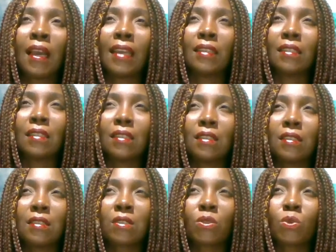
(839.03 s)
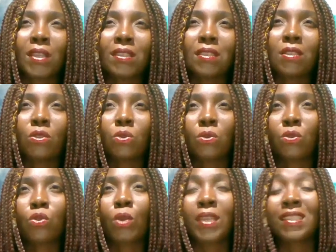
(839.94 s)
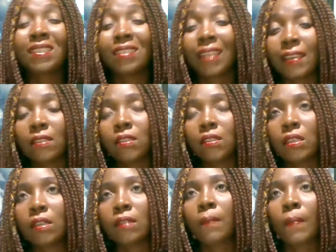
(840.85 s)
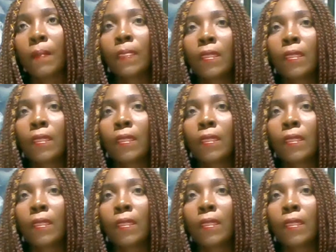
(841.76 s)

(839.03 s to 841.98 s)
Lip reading: 2019.